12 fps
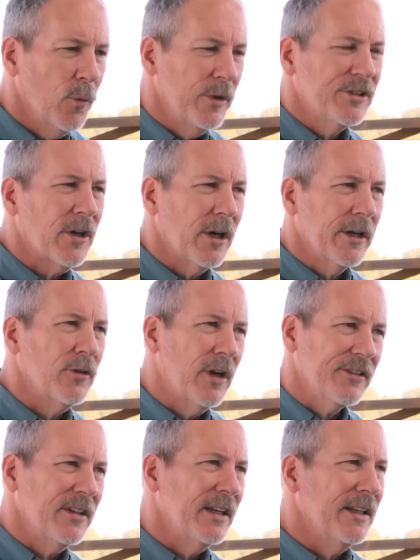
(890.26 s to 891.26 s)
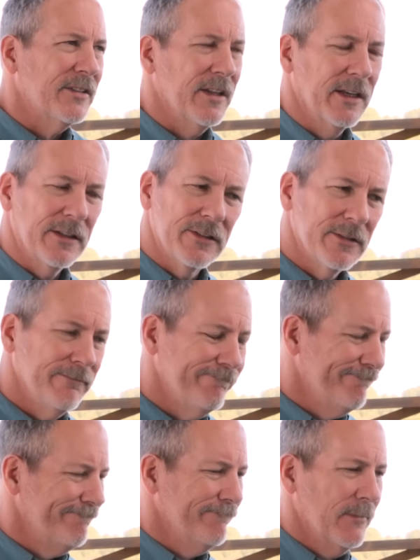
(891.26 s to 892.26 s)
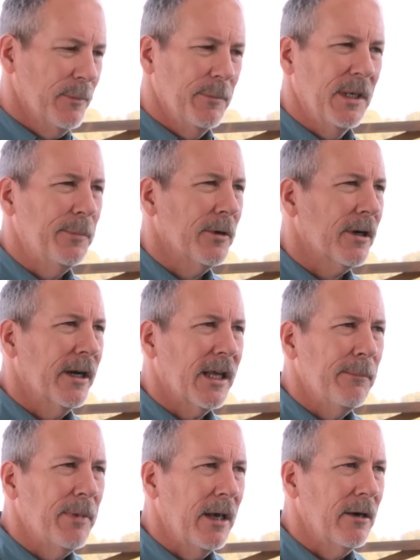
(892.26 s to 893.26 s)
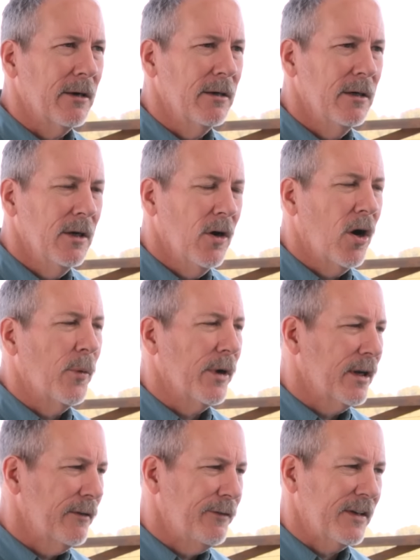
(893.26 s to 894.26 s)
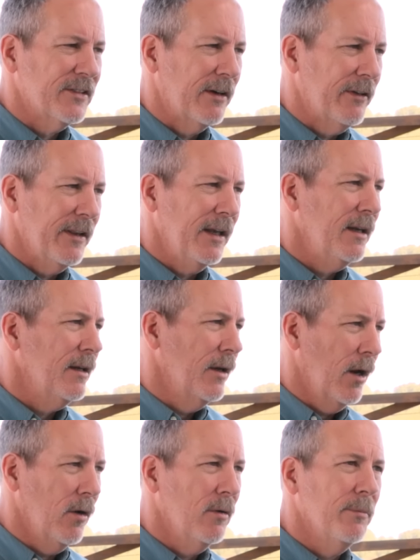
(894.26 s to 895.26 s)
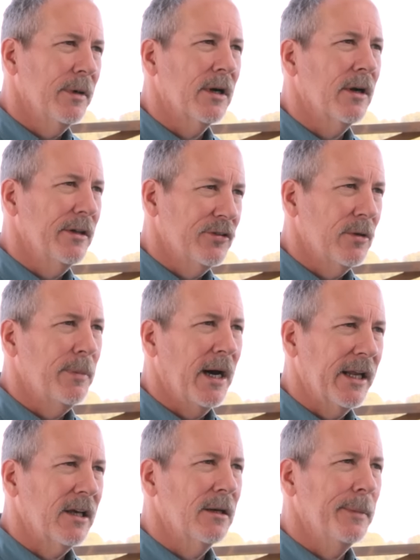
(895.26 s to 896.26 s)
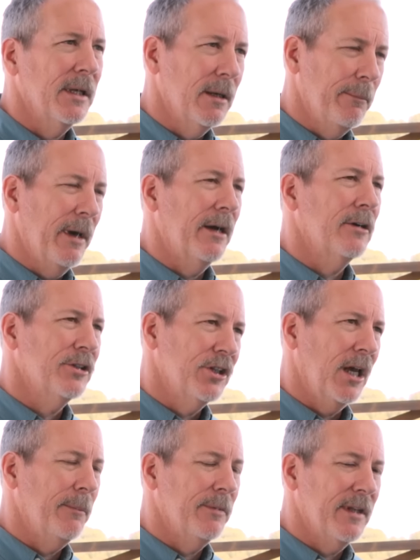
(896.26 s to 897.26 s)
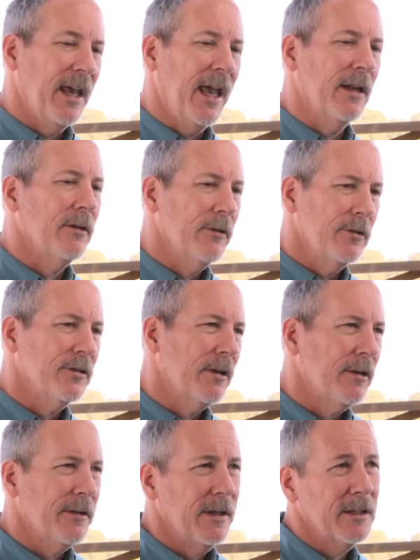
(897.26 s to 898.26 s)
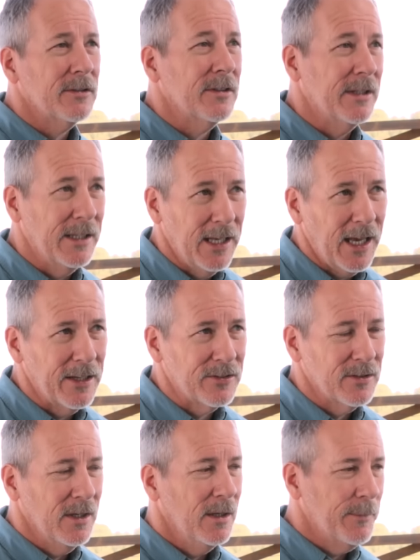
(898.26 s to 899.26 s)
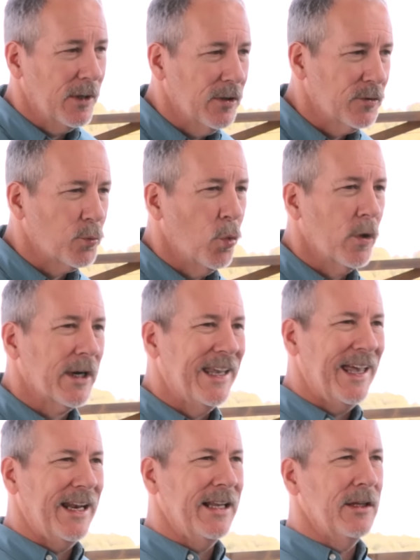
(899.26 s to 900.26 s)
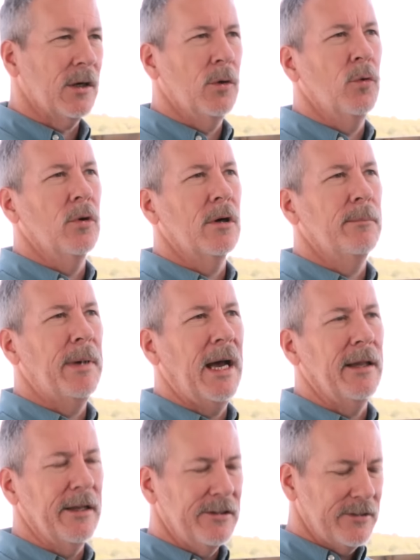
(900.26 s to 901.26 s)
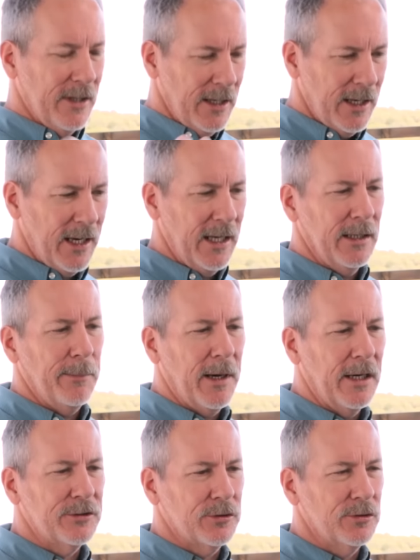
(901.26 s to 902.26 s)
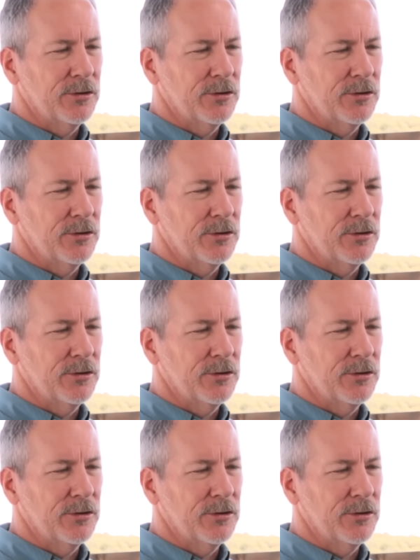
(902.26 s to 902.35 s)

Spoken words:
we start addressing these things, people are going to get better. Are we going to fix everything? No. But is their body going to be in a better shape to handle those other things? Yes, because we're getting the core balanced and the posture